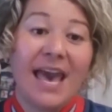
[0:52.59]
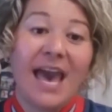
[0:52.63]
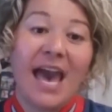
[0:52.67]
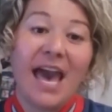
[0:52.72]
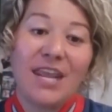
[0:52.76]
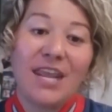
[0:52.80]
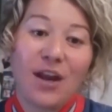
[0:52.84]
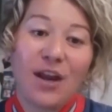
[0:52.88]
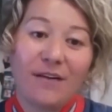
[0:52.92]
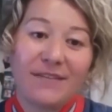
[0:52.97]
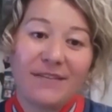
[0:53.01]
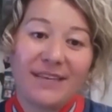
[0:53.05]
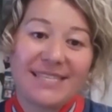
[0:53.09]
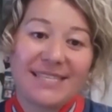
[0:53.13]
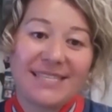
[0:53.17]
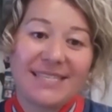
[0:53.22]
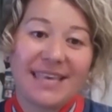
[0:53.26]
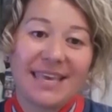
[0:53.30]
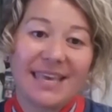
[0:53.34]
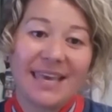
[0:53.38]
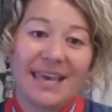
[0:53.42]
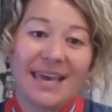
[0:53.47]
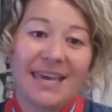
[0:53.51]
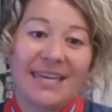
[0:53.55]
and
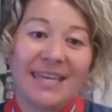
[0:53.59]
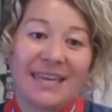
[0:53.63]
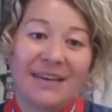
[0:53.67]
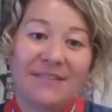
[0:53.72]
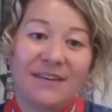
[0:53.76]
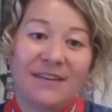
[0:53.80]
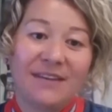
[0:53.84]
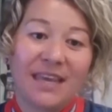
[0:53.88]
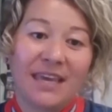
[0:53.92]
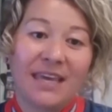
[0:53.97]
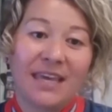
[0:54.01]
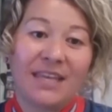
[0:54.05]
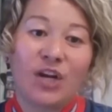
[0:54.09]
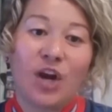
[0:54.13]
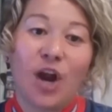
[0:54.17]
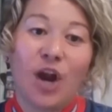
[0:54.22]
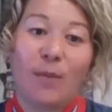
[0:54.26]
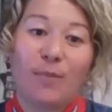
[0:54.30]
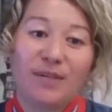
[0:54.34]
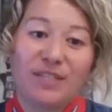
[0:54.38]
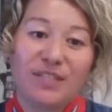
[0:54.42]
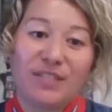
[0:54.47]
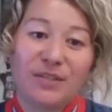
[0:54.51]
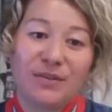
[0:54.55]
obviously an evening and an
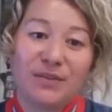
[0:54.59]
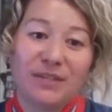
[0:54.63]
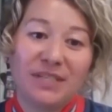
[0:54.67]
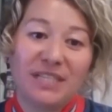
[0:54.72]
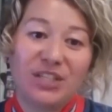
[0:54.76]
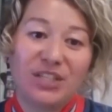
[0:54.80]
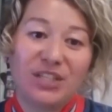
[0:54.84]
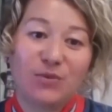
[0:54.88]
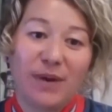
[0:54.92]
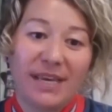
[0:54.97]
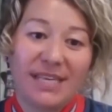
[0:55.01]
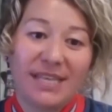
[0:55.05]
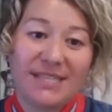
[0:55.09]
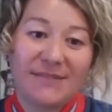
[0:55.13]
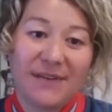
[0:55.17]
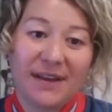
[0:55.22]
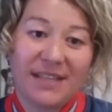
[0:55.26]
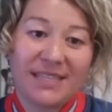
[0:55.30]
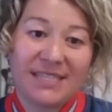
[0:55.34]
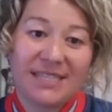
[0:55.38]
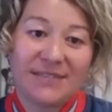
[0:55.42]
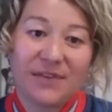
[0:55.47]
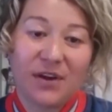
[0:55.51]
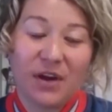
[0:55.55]
opportunity to raise
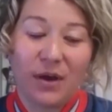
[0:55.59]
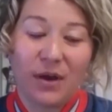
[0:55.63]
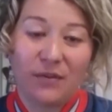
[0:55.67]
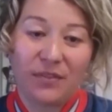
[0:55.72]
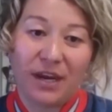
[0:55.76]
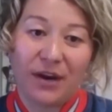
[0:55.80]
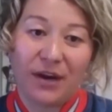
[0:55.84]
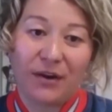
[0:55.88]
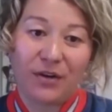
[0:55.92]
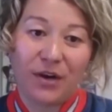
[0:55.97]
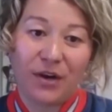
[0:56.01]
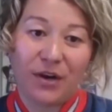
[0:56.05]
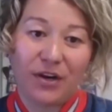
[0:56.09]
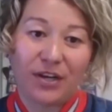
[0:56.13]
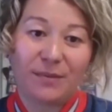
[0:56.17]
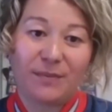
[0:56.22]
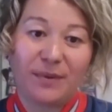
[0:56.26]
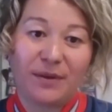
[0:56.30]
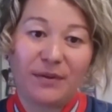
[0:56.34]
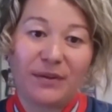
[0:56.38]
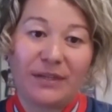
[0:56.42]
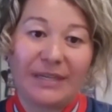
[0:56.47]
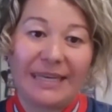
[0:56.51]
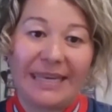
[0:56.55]
funds for healthcare in our
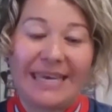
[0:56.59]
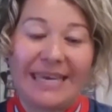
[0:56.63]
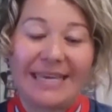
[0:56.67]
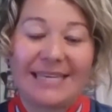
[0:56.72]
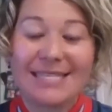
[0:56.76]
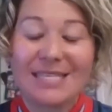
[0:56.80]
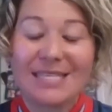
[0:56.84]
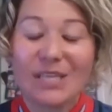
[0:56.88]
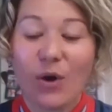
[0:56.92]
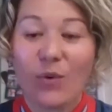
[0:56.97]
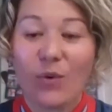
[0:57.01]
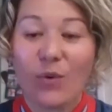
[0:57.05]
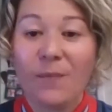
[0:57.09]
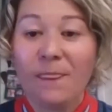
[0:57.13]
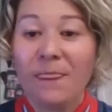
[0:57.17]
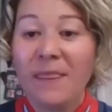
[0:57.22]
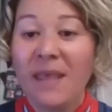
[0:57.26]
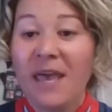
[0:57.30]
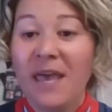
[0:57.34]
community so